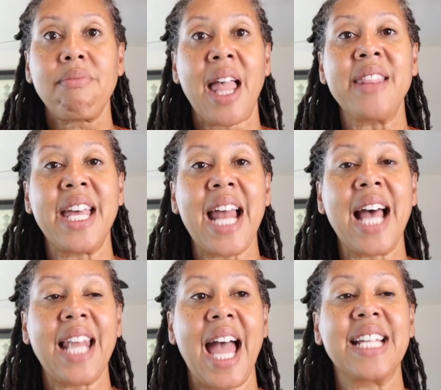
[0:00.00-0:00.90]
that
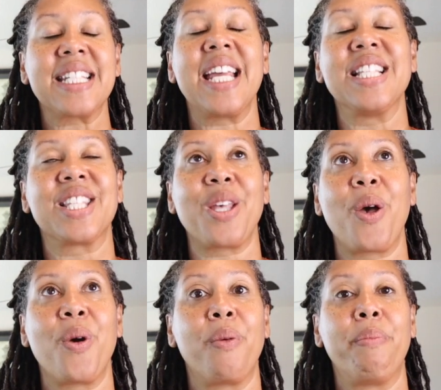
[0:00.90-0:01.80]
I liked. And
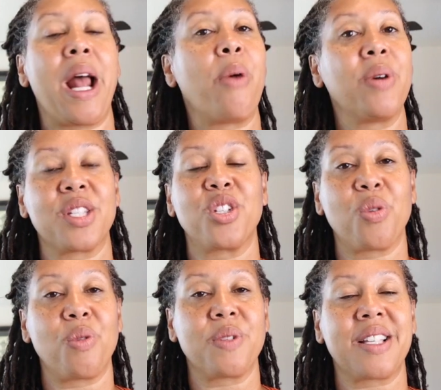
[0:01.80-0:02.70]
so, but I wasn't
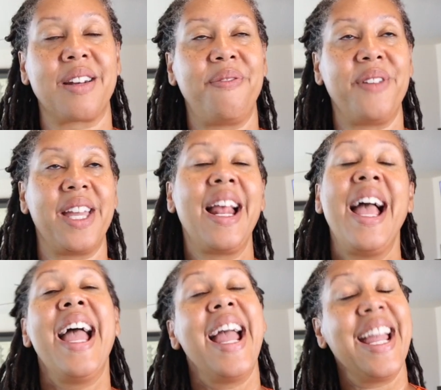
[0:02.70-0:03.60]
sure it was going to fit.
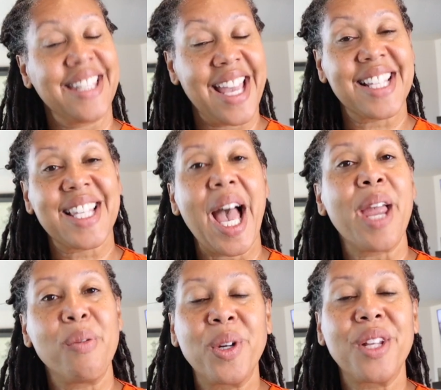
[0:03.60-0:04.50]
And yes,
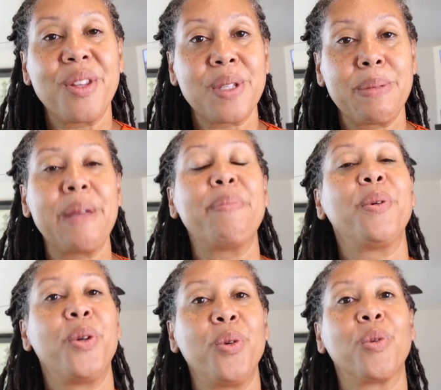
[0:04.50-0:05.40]
I am one of those
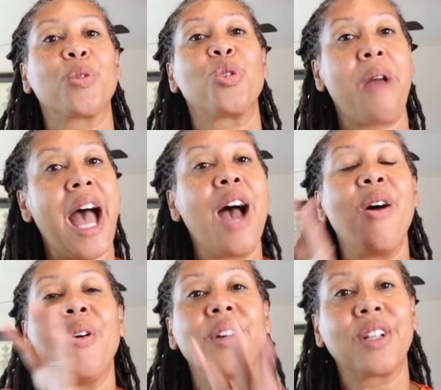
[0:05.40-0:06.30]
people who will try
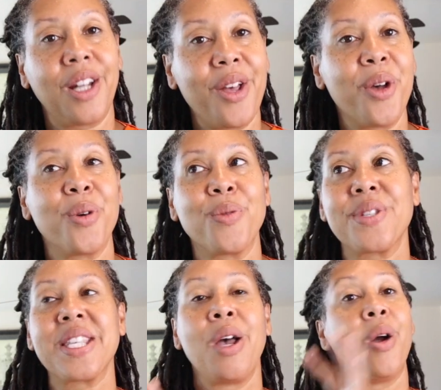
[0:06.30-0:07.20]
on
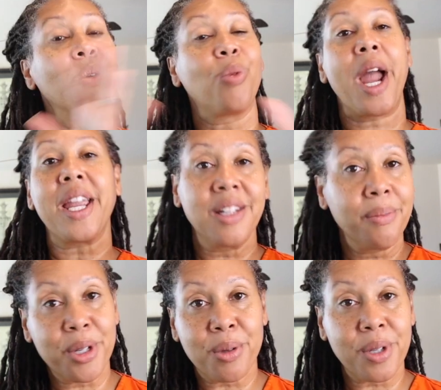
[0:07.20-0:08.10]
clothes right in the
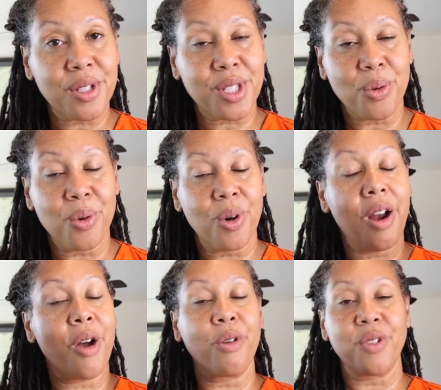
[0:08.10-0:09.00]
middle of the
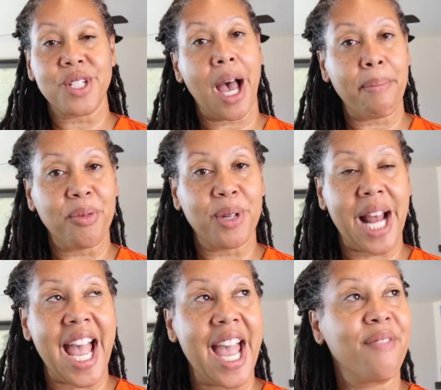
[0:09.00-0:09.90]
store over top of what
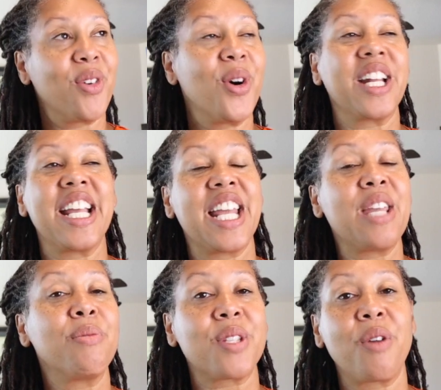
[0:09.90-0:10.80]
I have on. And
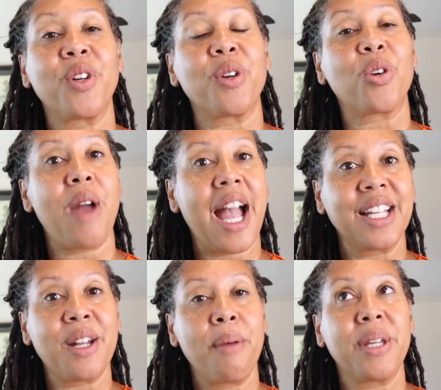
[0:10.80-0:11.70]
he was over there
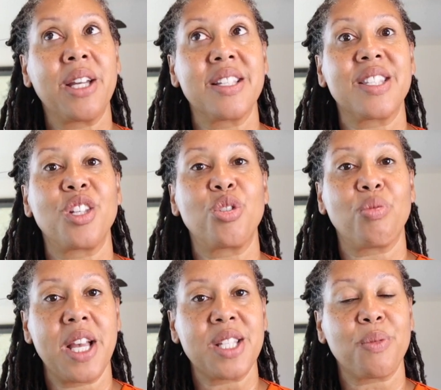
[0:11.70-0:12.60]
cracking up because the
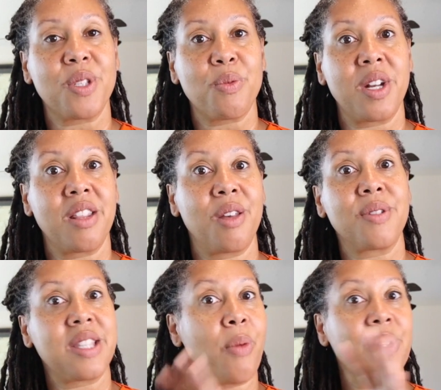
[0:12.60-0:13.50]
dress was one of
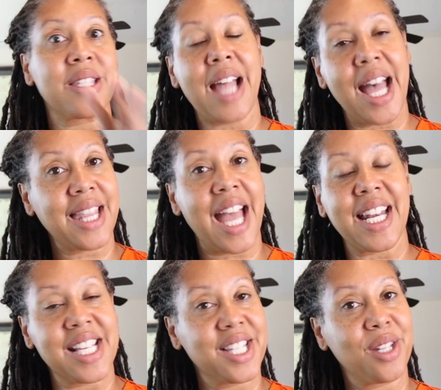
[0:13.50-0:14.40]
those that was not
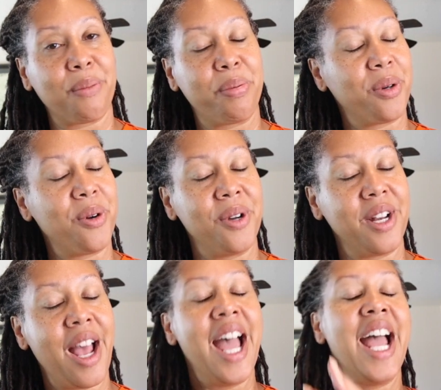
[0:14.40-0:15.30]
that easy to put
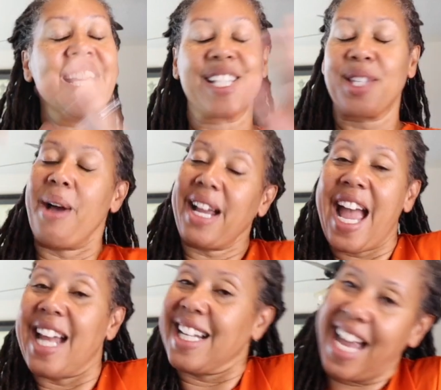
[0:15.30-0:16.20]
on. And so I
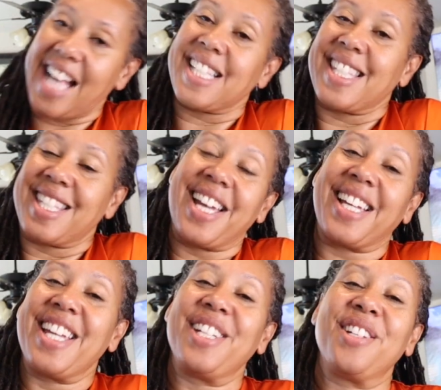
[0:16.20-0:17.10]
kind of got
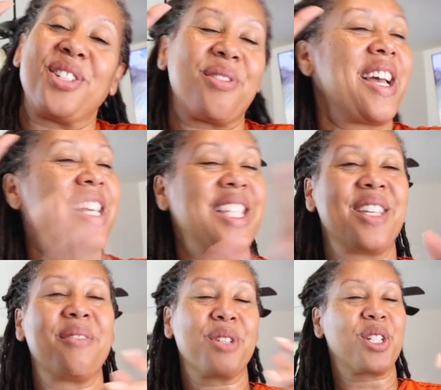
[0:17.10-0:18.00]
stuck in the dress
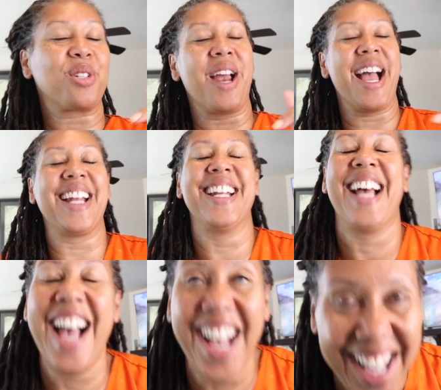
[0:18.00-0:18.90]
and was trying
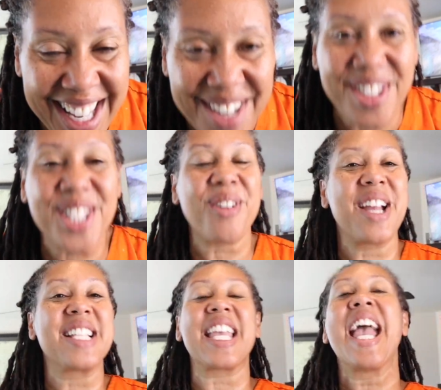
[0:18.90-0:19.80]
to, it was
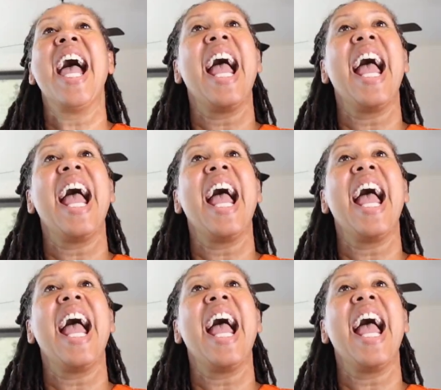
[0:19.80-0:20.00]
crazy.